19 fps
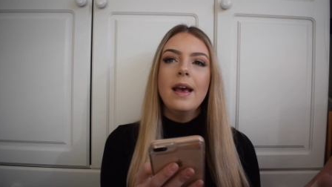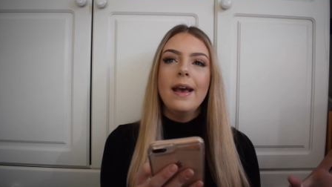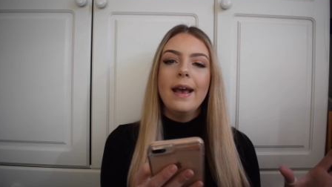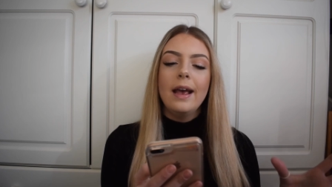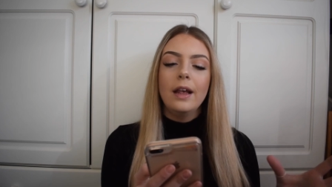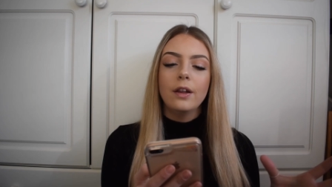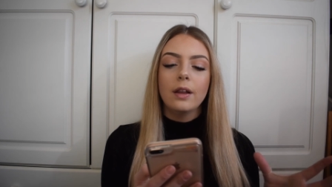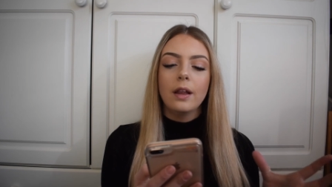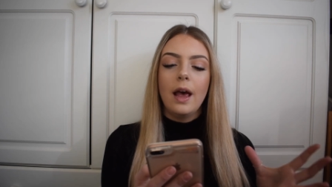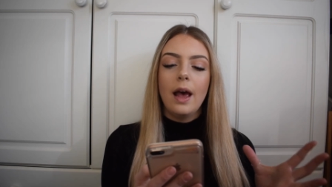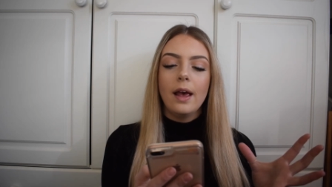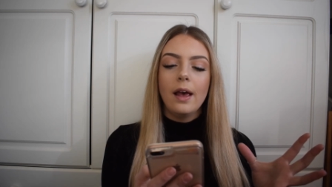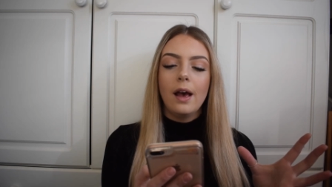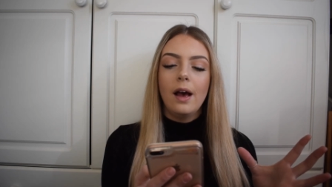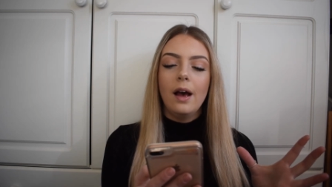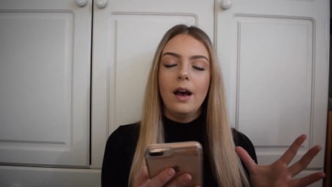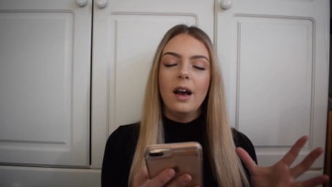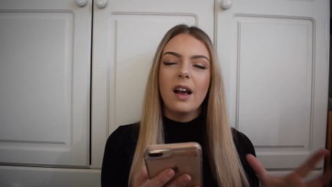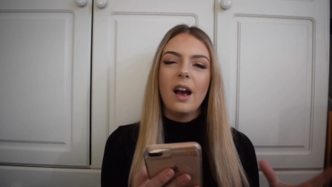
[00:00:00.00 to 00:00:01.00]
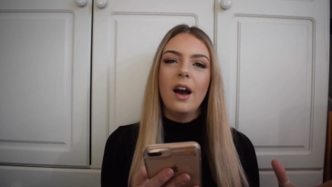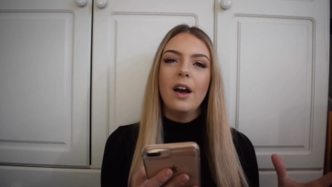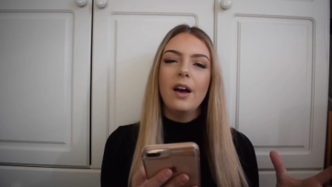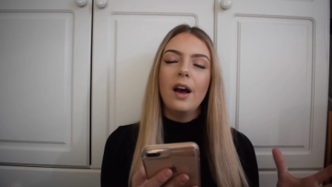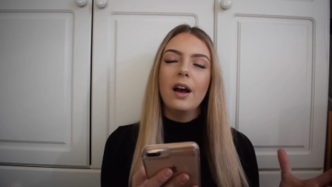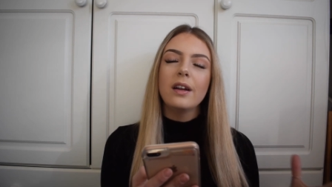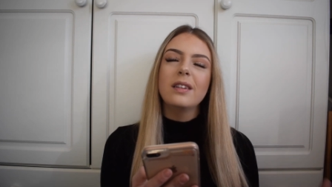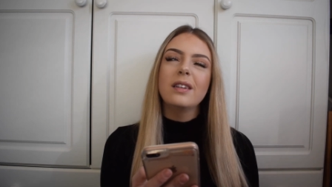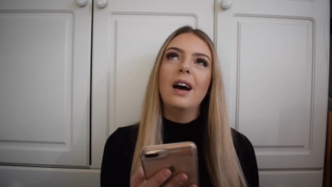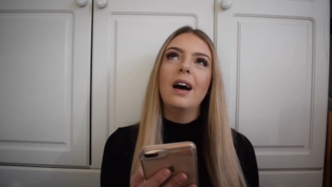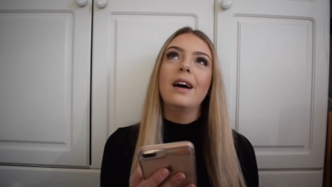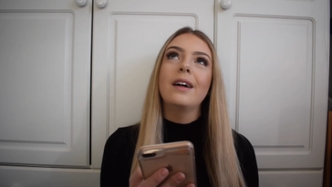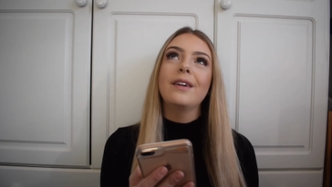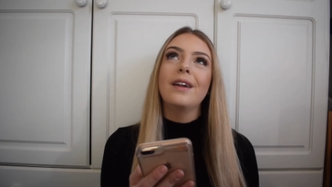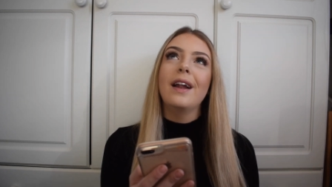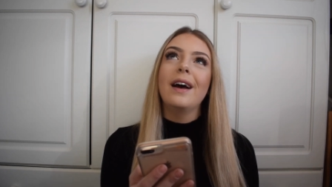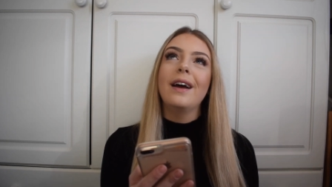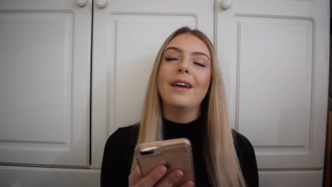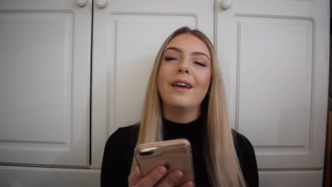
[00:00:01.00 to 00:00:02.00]
It's like, I
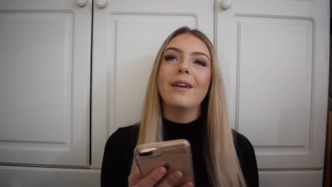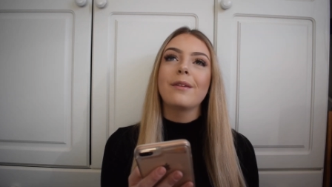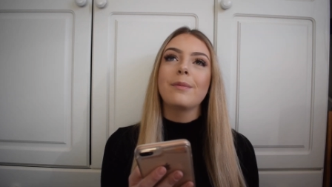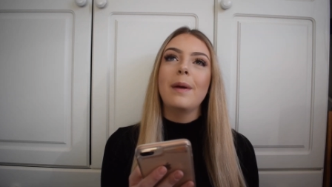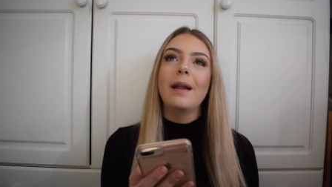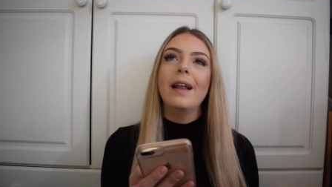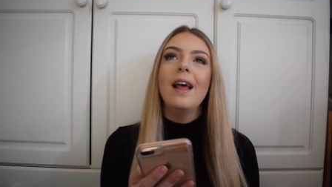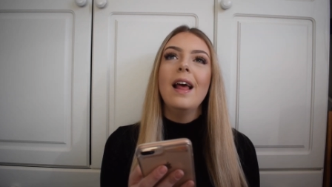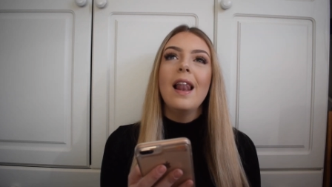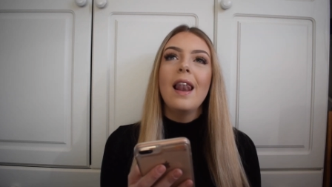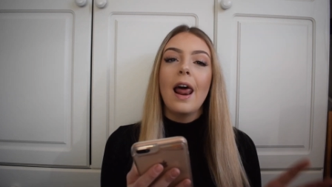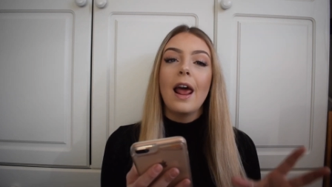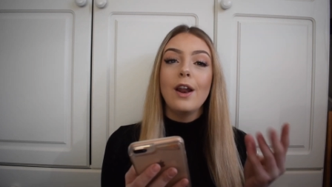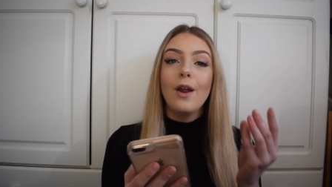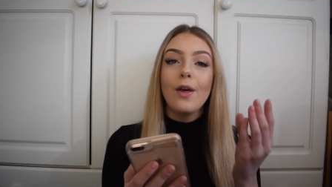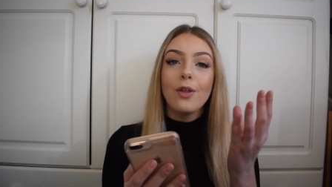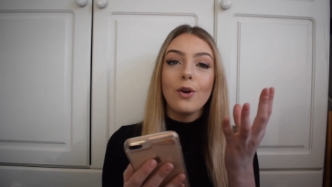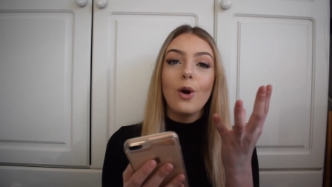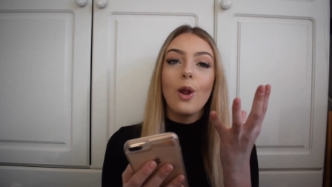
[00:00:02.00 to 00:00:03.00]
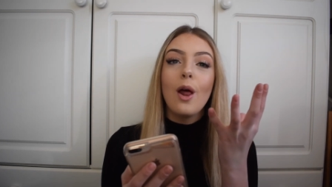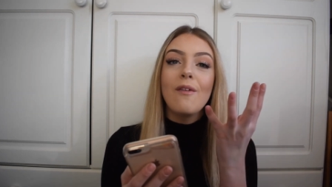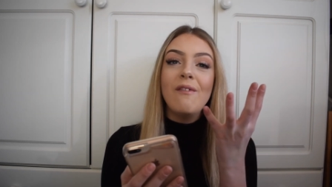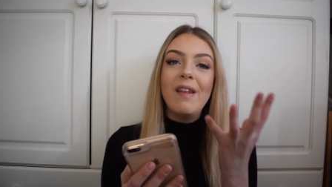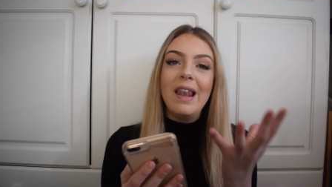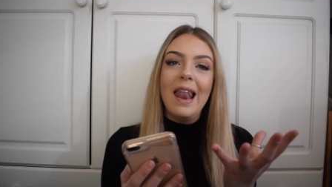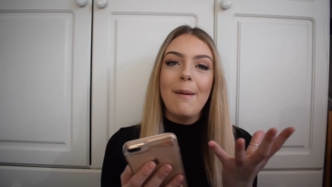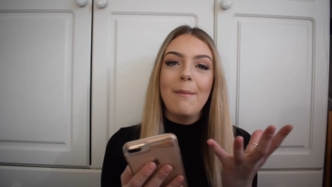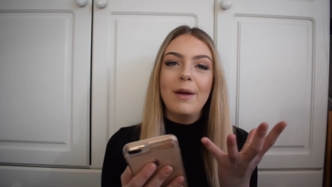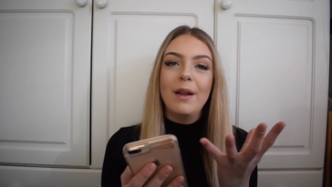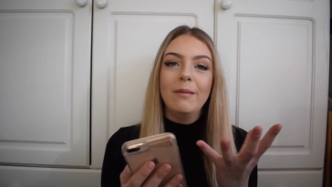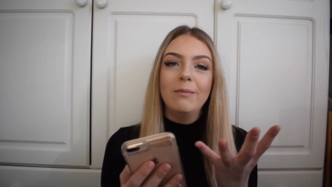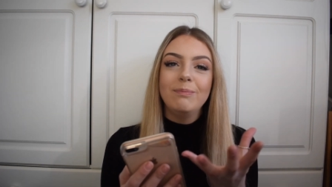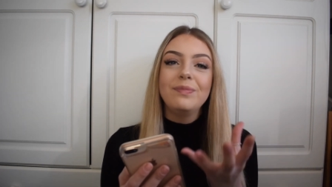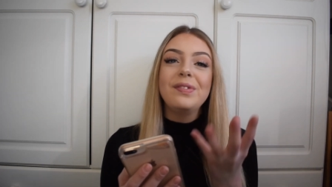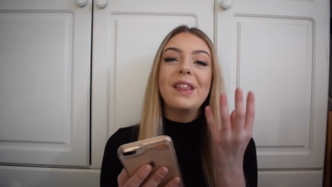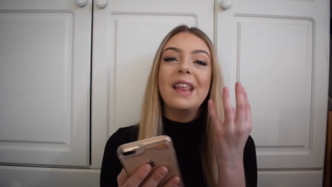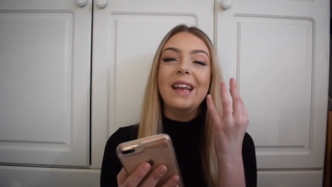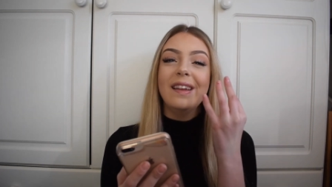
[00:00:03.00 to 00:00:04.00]
don't know how you explain it. Like, you know the colour of the lemon?
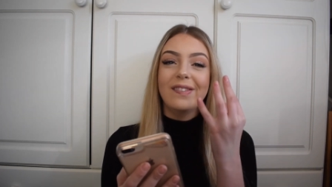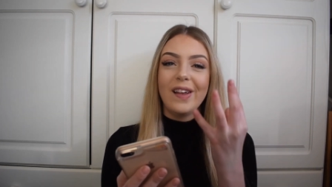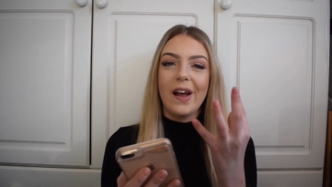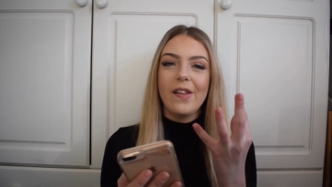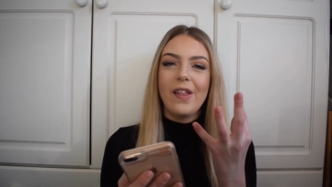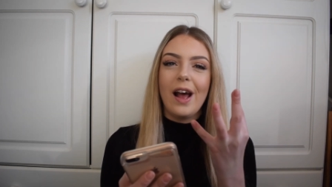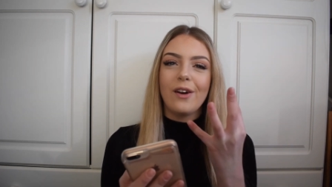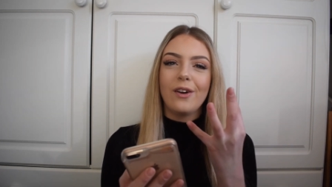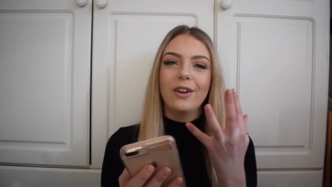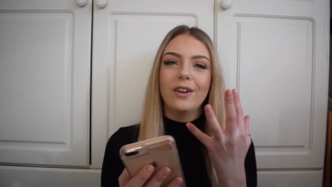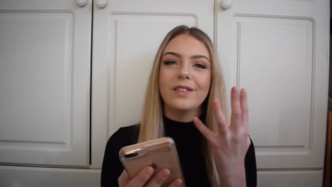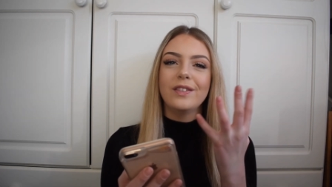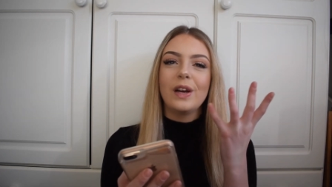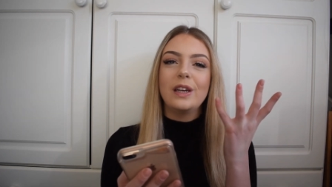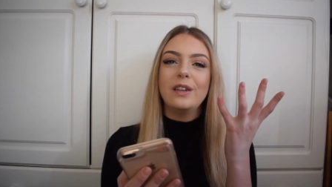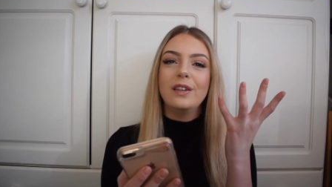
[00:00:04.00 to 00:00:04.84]
It's like that colour. It's like a